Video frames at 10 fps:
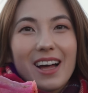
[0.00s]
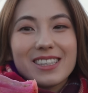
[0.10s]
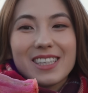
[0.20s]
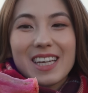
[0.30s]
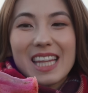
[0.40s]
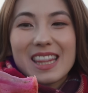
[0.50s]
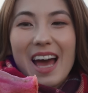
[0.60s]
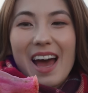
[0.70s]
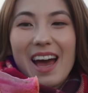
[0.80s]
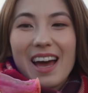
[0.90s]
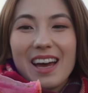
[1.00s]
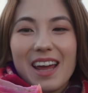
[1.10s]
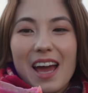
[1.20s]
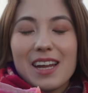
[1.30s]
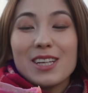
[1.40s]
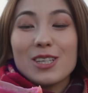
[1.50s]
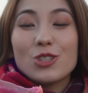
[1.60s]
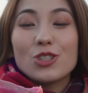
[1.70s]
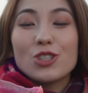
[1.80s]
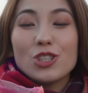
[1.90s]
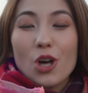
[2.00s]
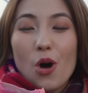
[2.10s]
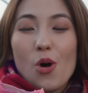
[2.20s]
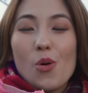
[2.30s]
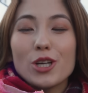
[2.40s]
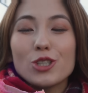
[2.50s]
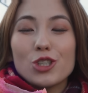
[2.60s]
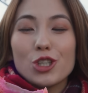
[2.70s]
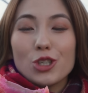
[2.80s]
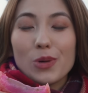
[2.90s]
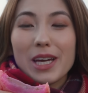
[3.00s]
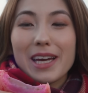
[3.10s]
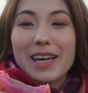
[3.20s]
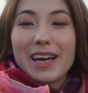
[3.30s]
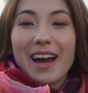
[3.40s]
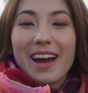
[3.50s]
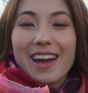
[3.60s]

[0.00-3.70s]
Look at that. And it is so chewy.